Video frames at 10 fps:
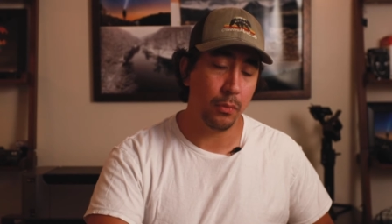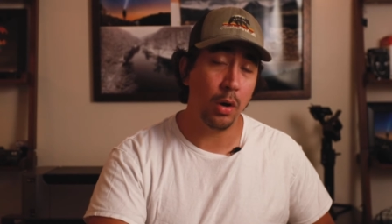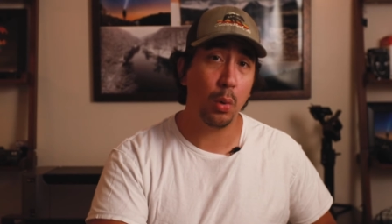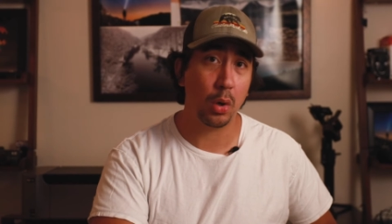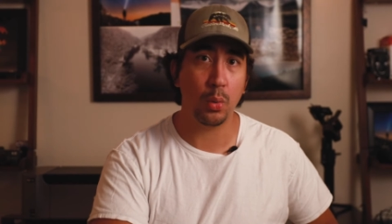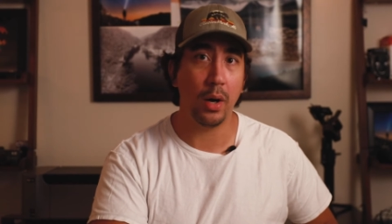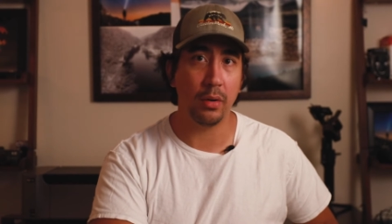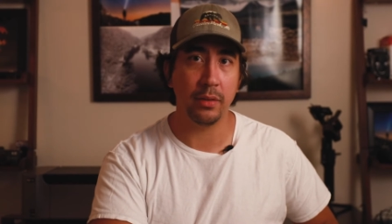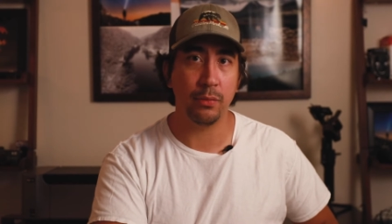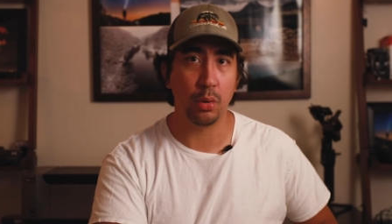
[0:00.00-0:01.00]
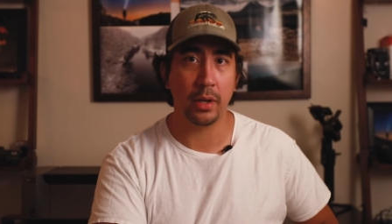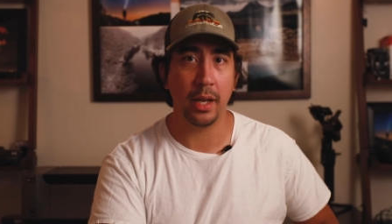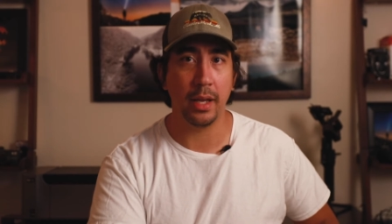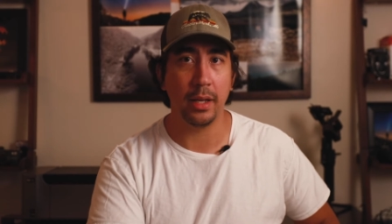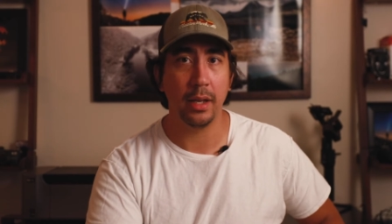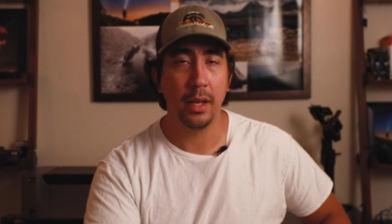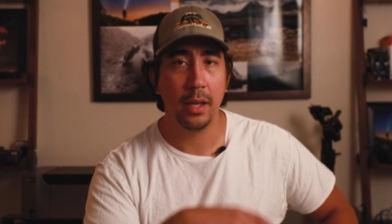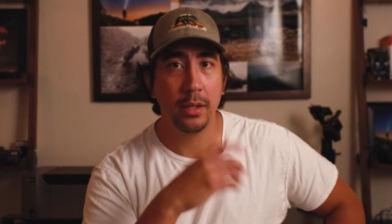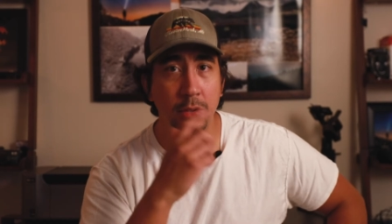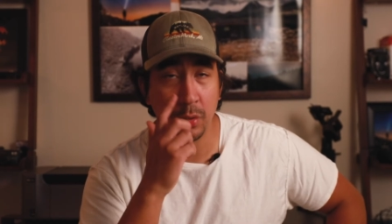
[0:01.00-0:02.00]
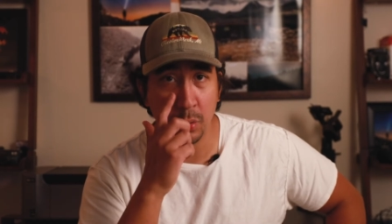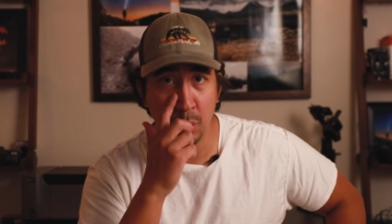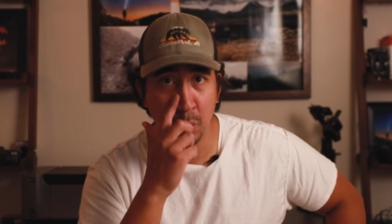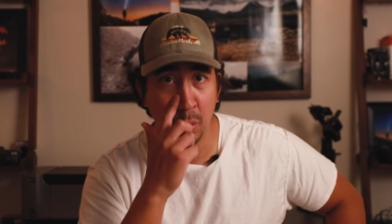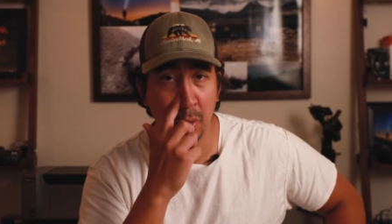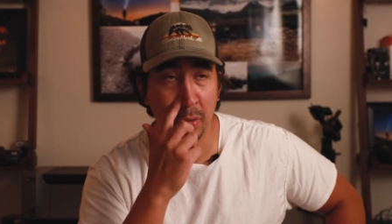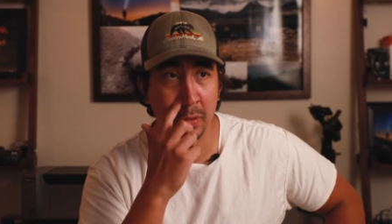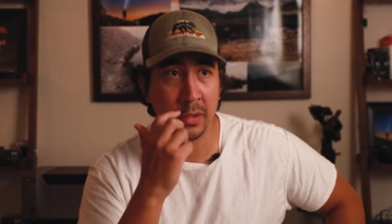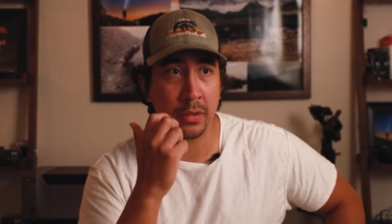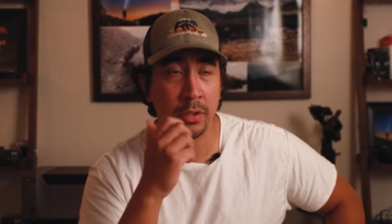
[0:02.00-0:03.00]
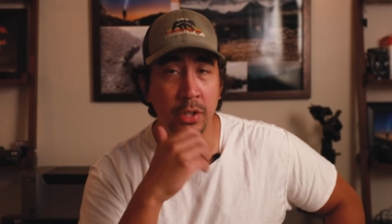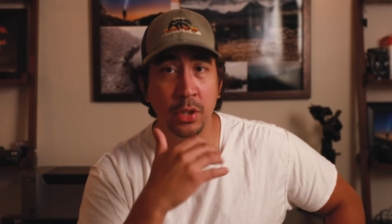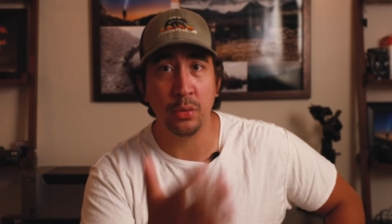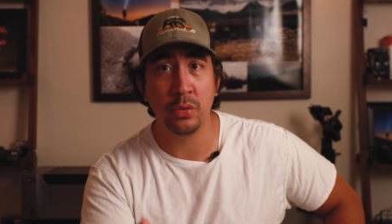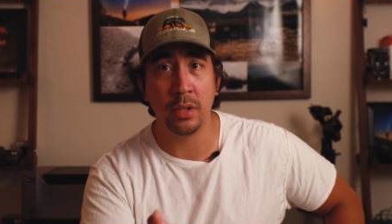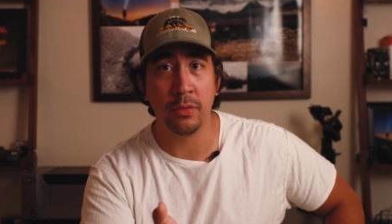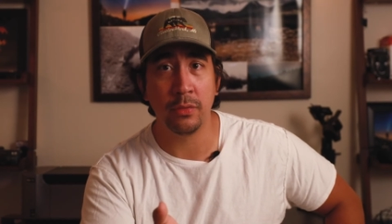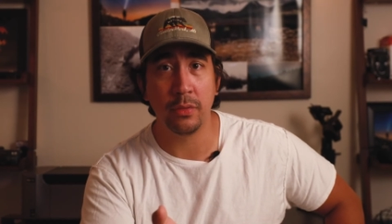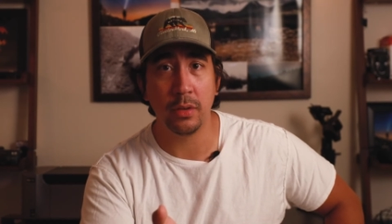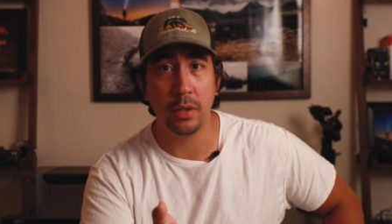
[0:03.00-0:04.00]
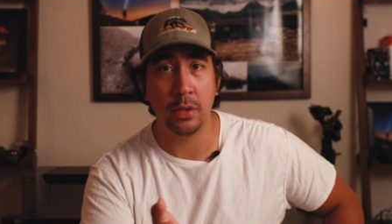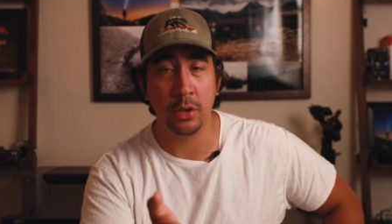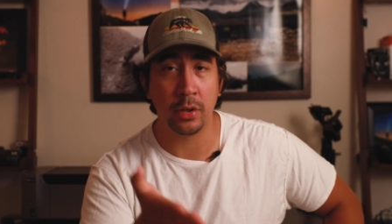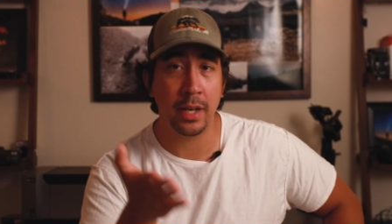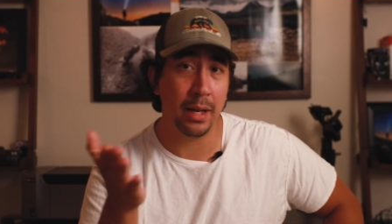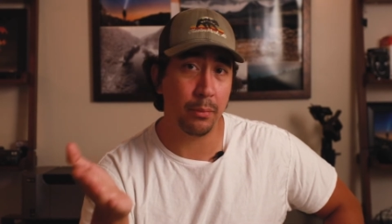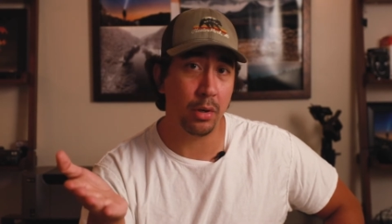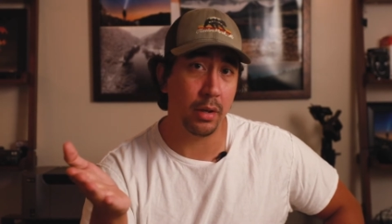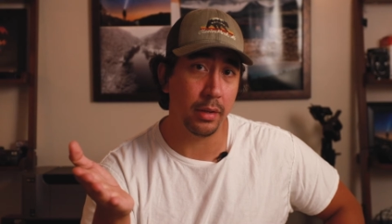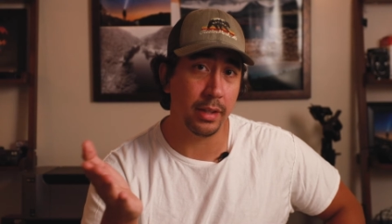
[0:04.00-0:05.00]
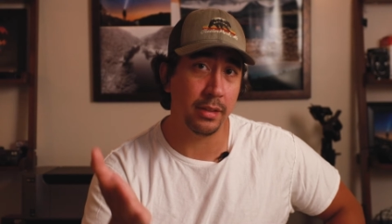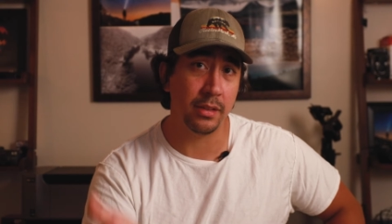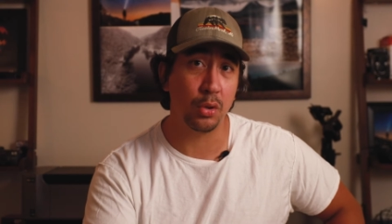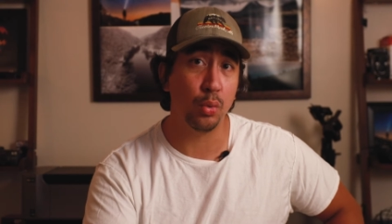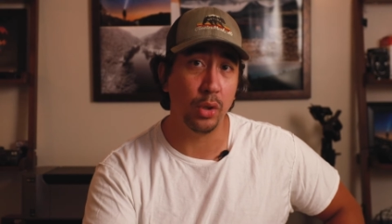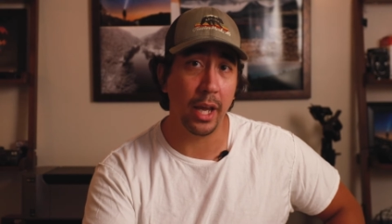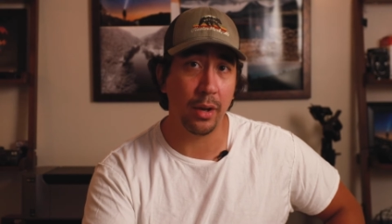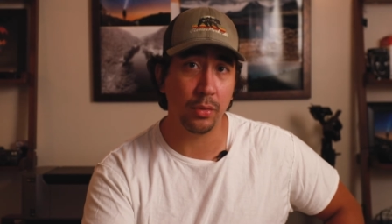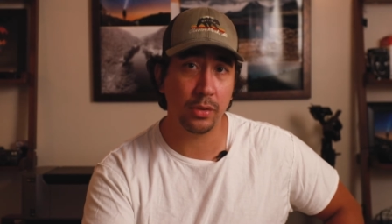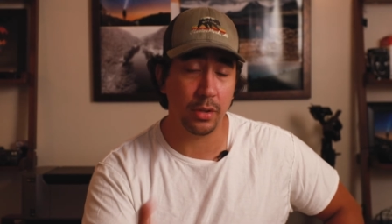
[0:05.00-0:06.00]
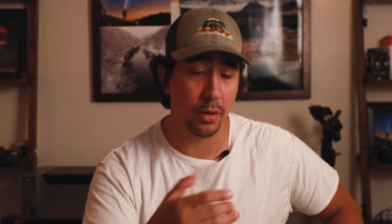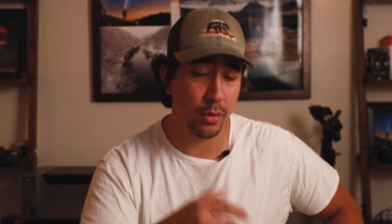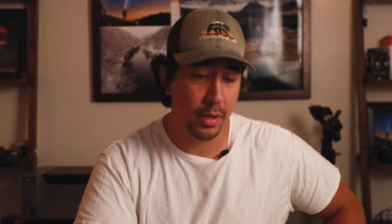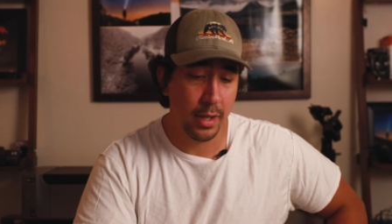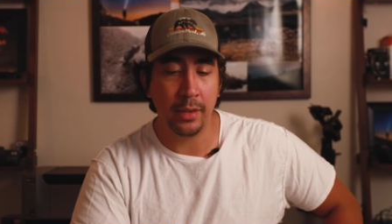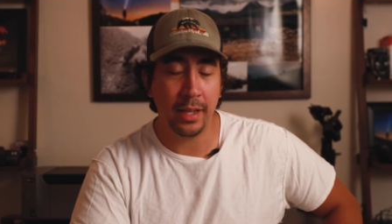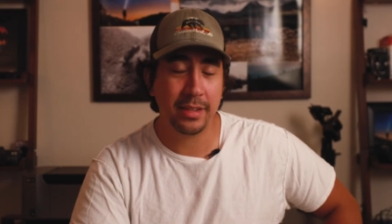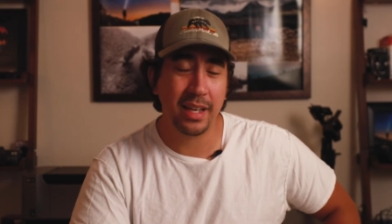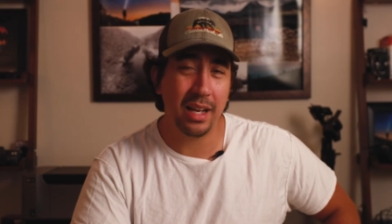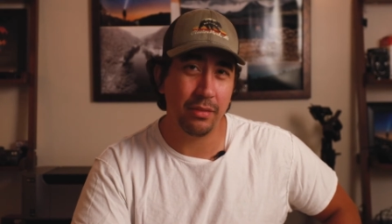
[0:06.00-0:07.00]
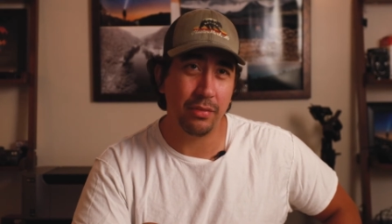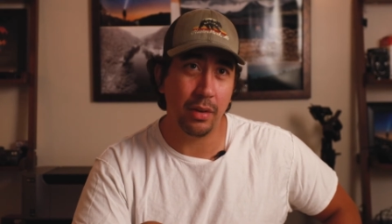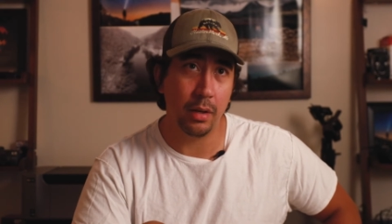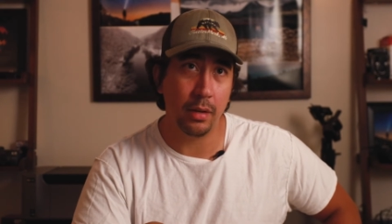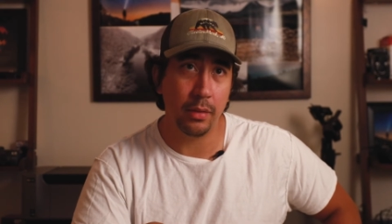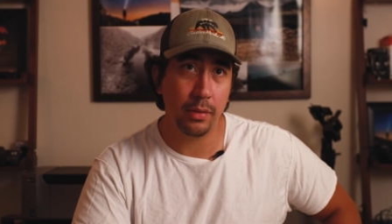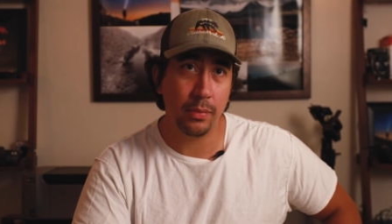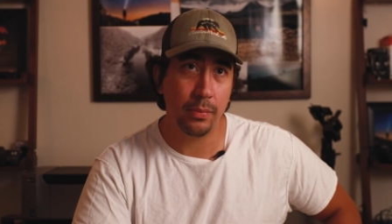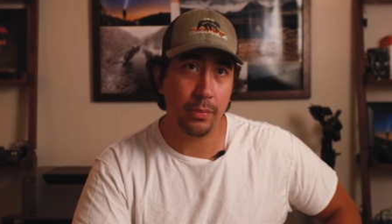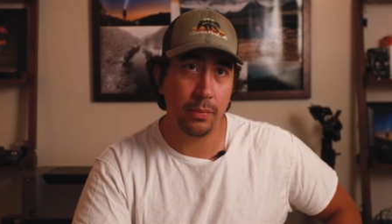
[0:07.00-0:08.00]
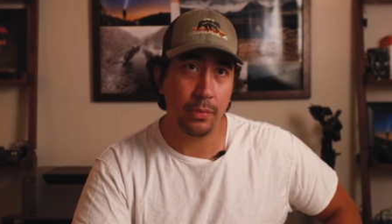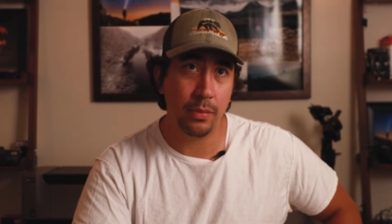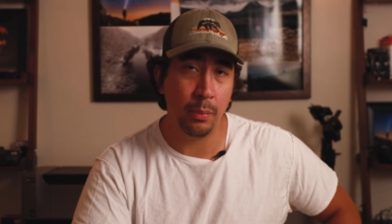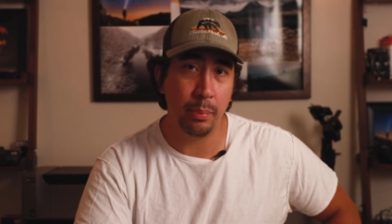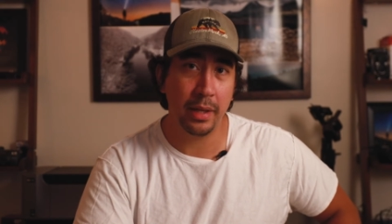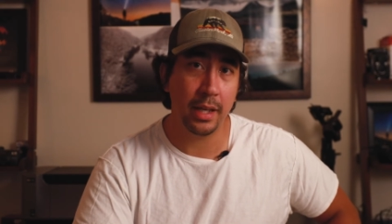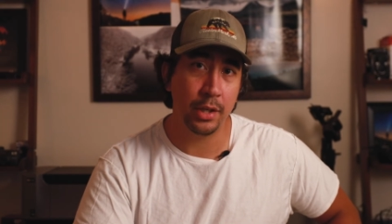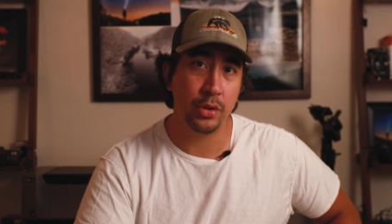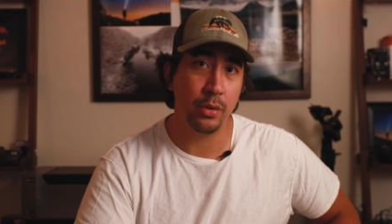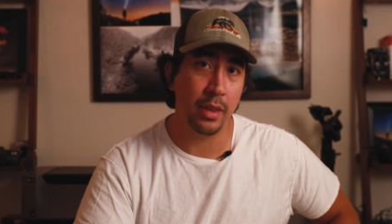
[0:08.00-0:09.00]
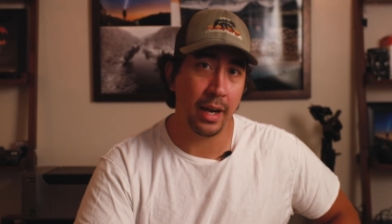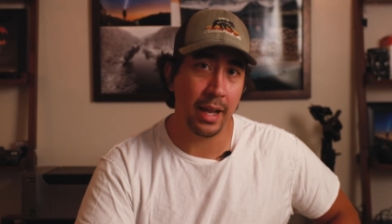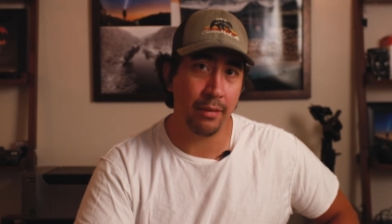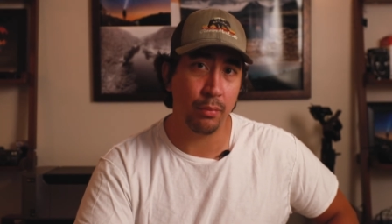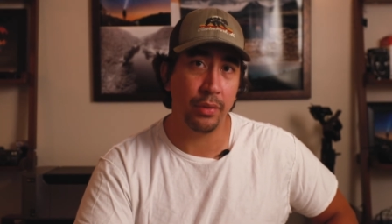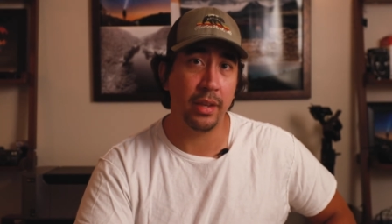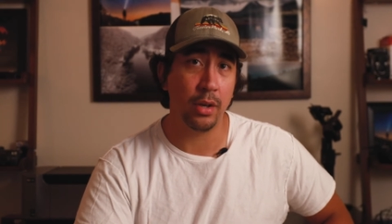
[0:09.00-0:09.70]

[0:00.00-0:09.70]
lower quality 4K to use if your camera needs to cool down. So that's kind of the big issue that I have with the